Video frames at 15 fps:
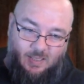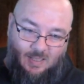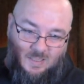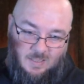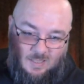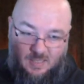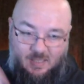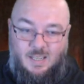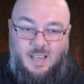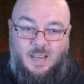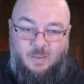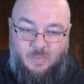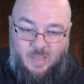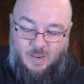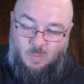to
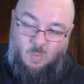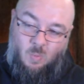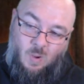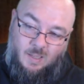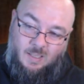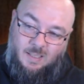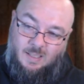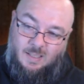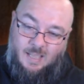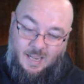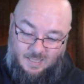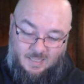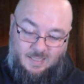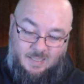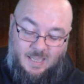save that one that
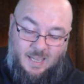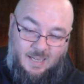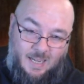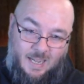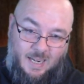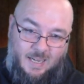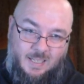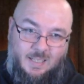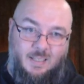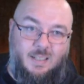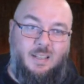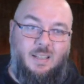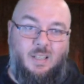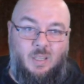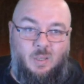that lad
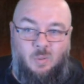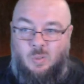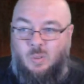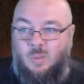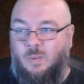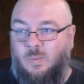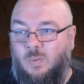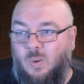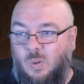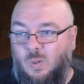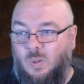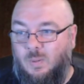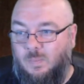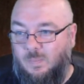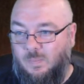who was on the floor.
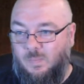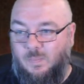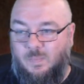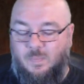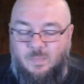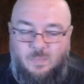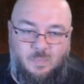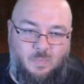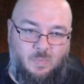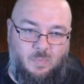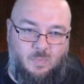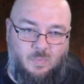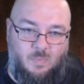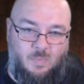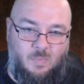
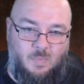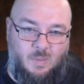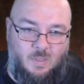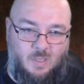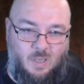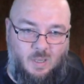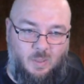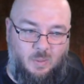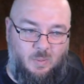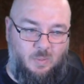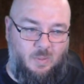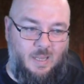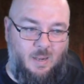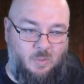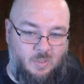So
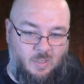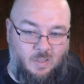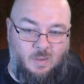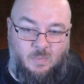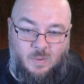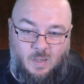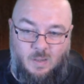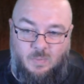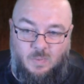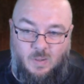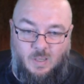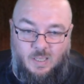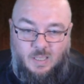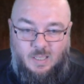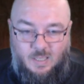that Navarr
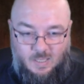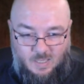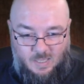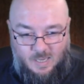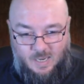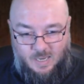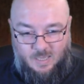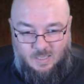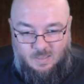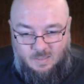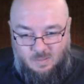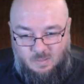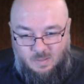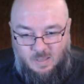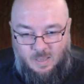fight, and
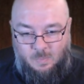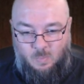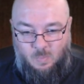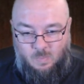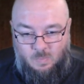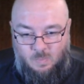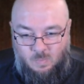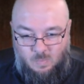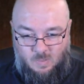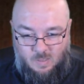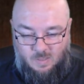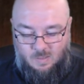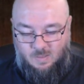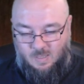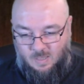they
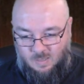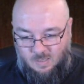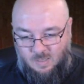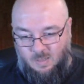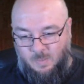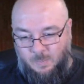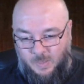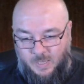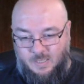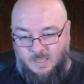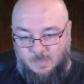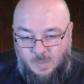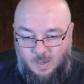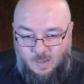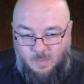the other guy picked
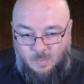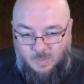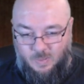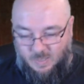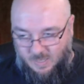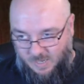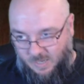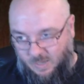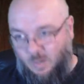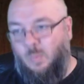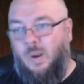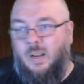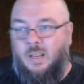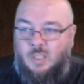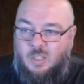him up, and I
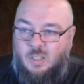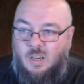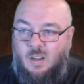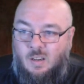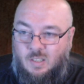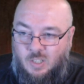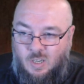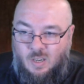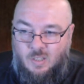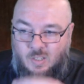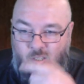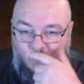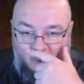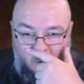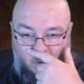went and charged
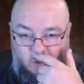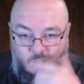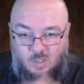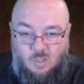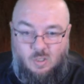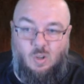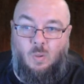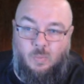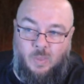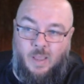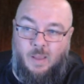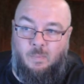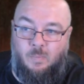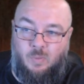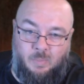the orcs to stop
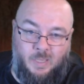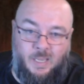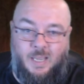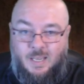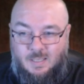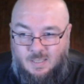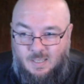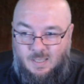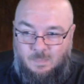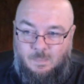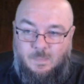them from getting to him.